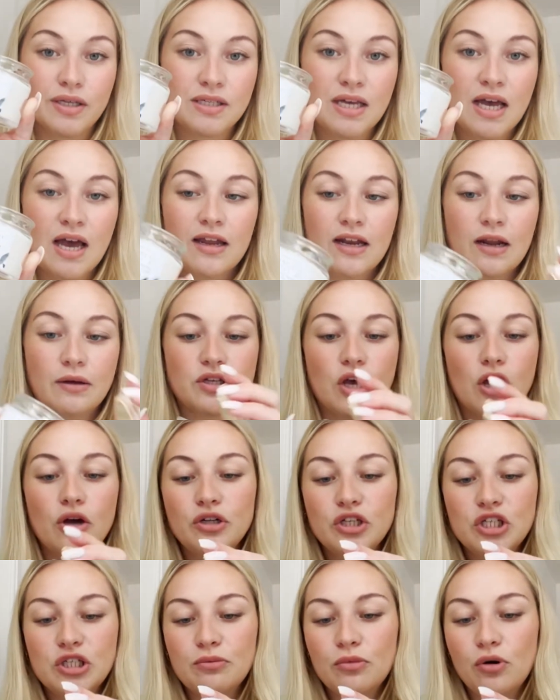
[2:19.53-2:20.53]
Now it's only
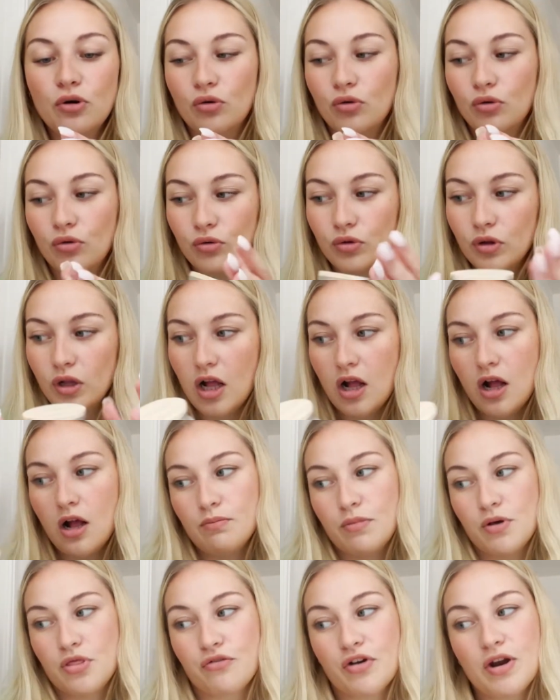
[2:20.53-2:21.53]
small,
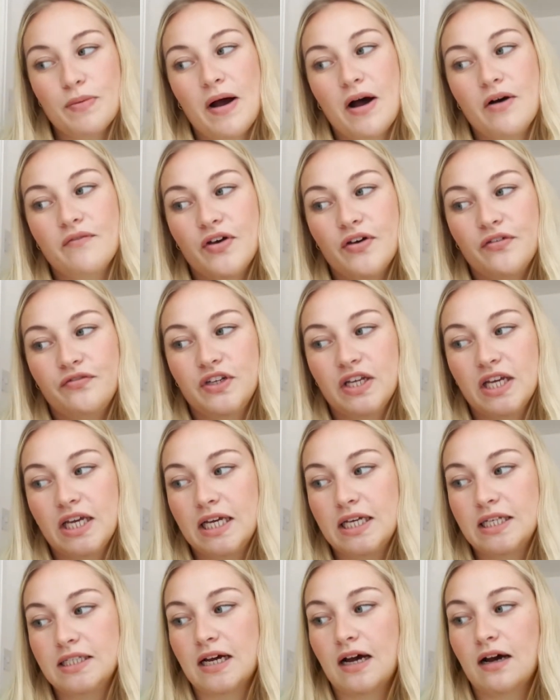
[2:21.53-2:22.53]
but
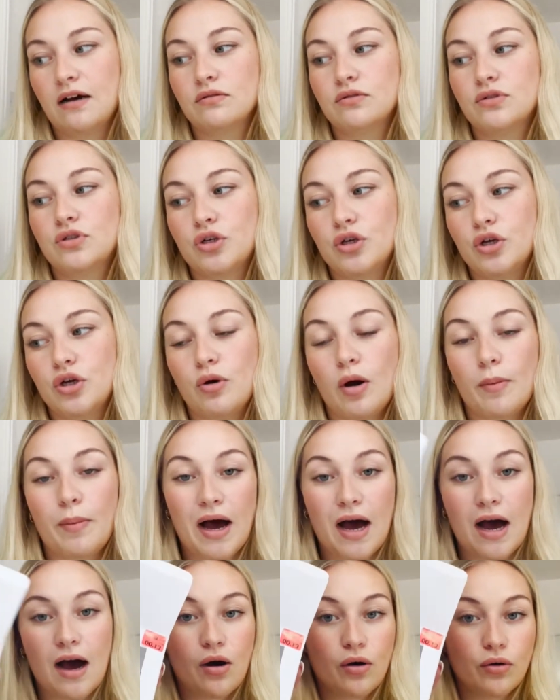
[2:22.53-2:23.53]
£3.50 down to
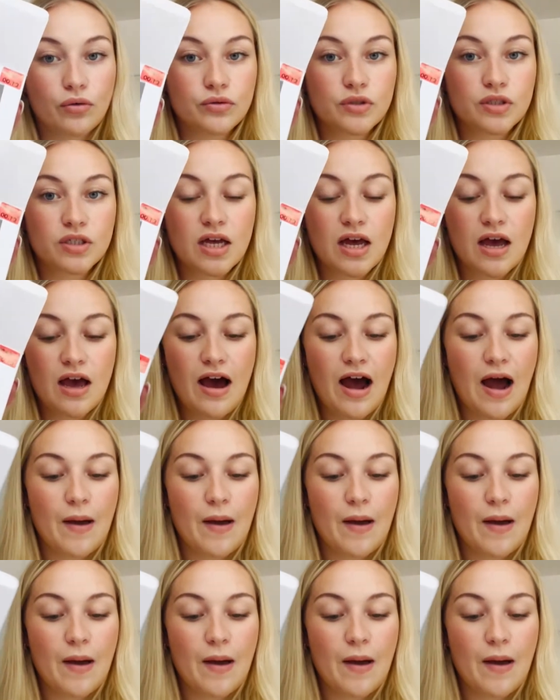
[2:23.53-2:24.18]
£1.